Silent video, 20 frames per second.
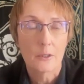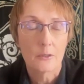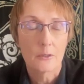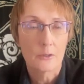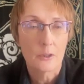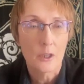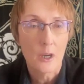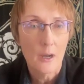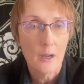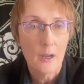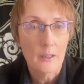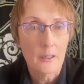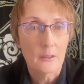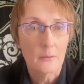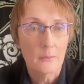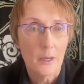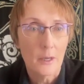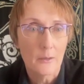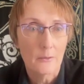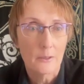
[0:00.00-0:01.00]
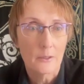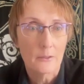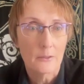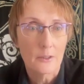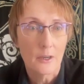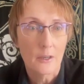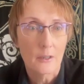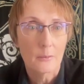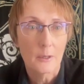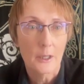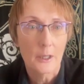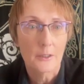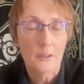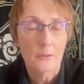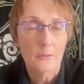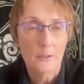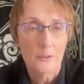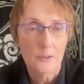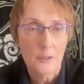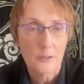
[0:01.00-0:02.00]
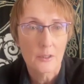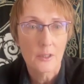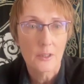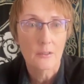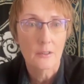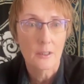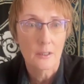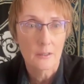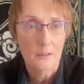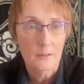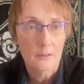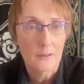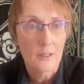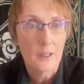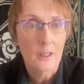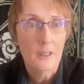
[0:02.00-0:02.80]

you're talking about when you talk about the Aristotelian